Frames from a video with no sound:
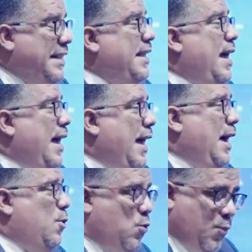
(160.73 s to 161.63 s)

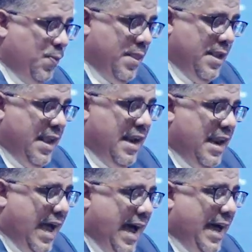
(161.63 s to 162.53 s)
how
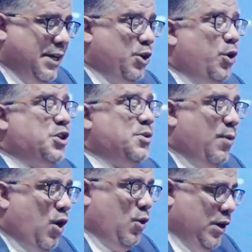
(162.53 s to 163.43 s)
large or
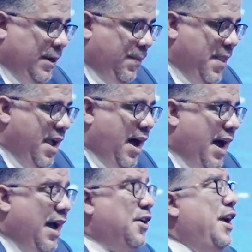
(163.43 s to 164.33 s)
small,
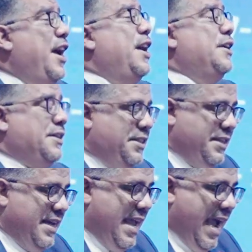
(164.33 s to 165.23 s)
are heard
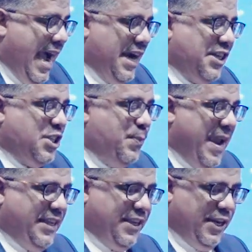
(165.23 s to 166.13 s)
and
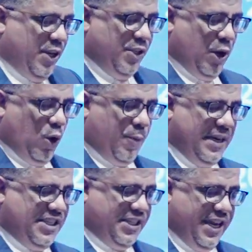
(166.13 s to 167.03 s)
respected in the global
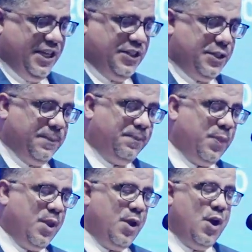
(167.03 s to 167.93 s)
stage.
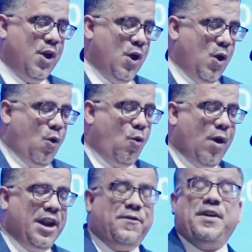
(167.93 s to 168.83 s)

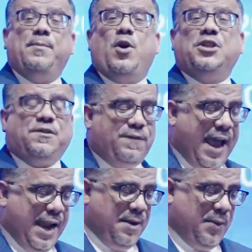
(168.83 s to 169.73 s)
One of the most
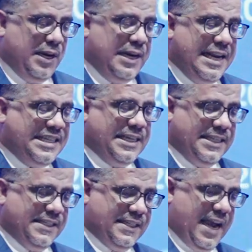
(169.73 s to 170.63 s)
valuable
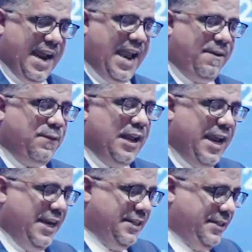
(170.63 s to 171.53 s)
lessons I have
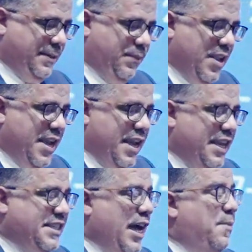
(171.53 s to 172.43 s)
learned
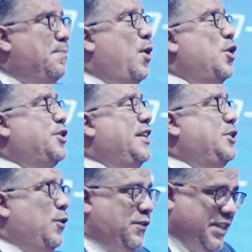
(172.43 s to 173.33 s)
is the importance
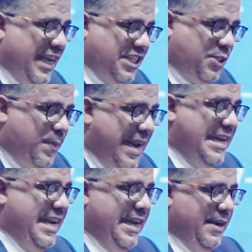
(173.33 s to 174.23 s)
of trust
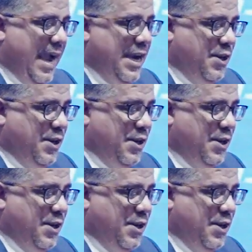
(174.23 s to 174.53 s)
building and